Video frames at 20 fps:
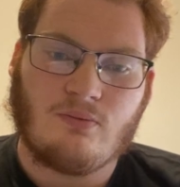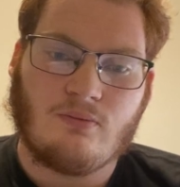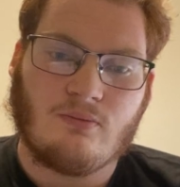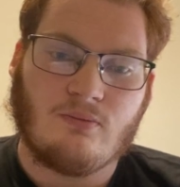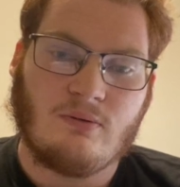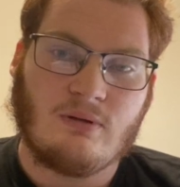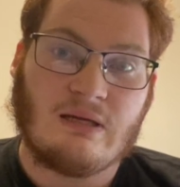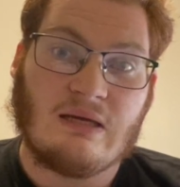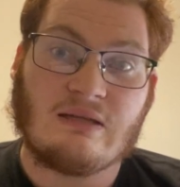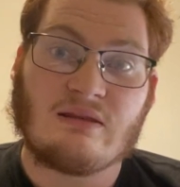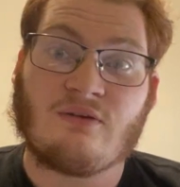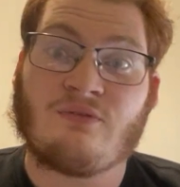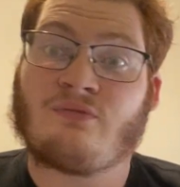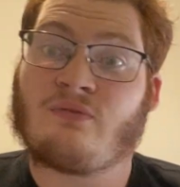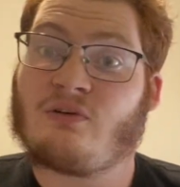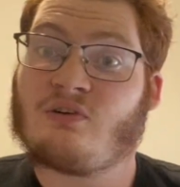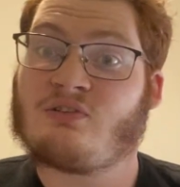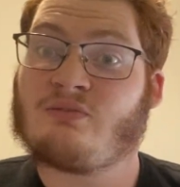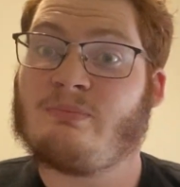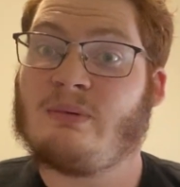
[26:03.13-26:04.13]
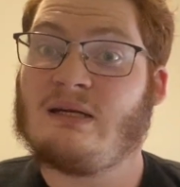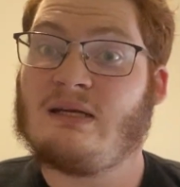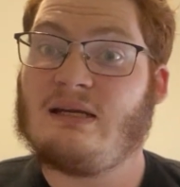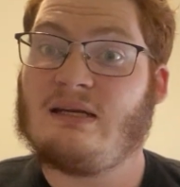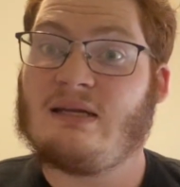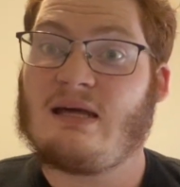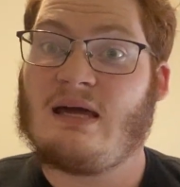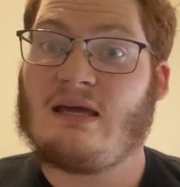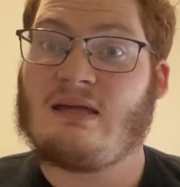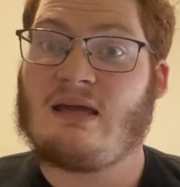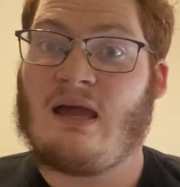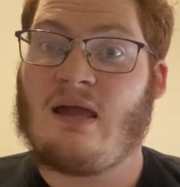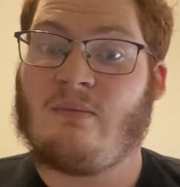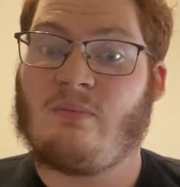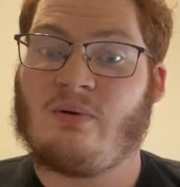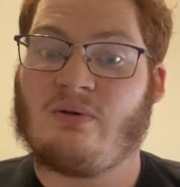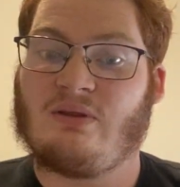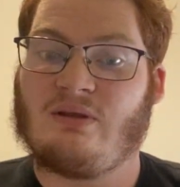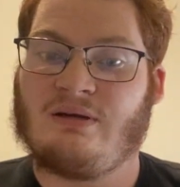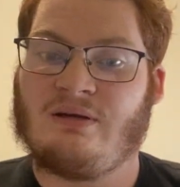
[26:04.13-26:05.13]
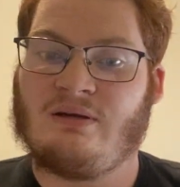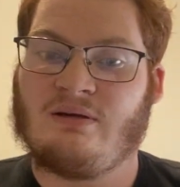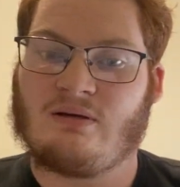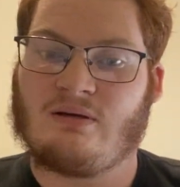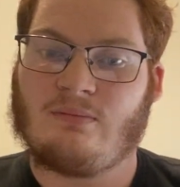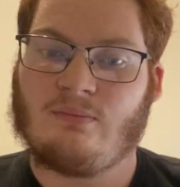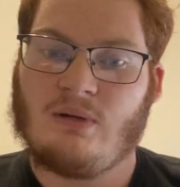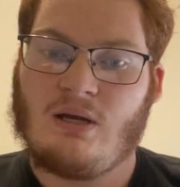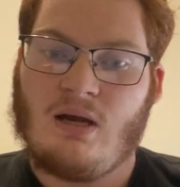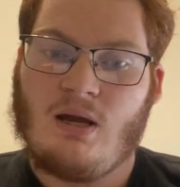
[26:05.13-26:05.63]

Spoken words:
we get the first Monday night game of the year.